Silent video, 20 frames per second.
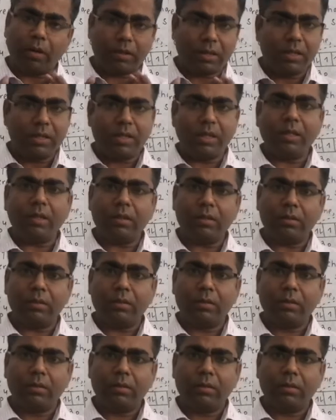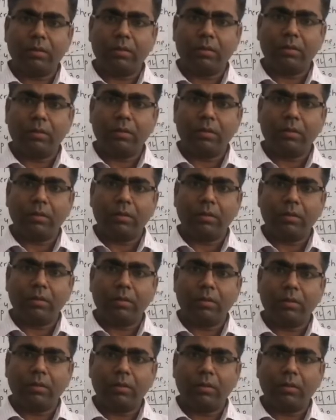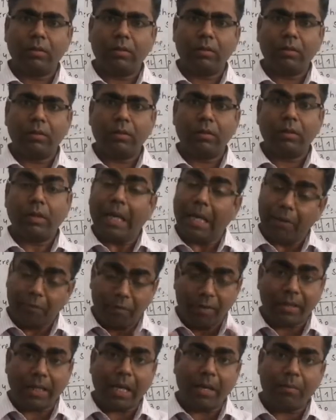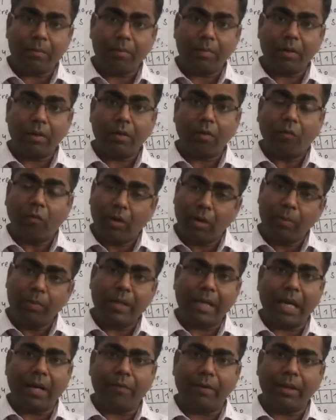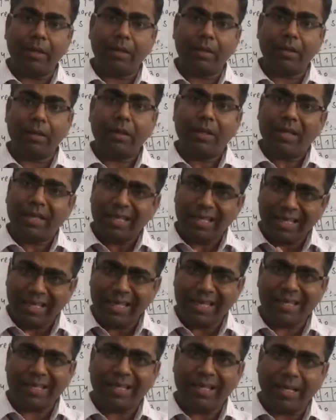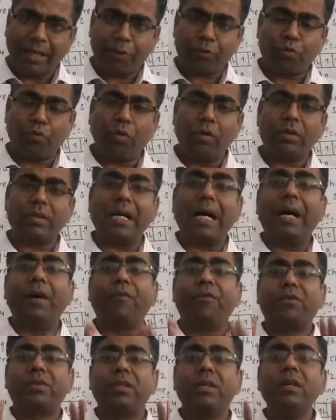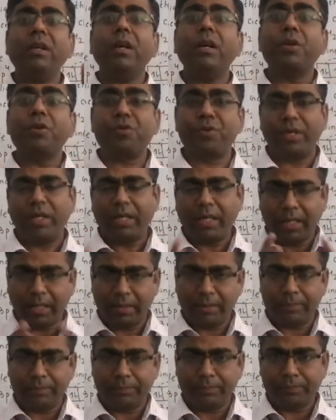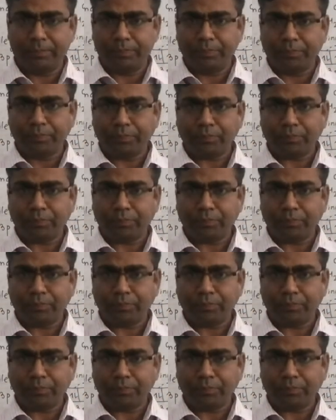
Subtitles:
oxygen every time will be having 8 electrons after sharing.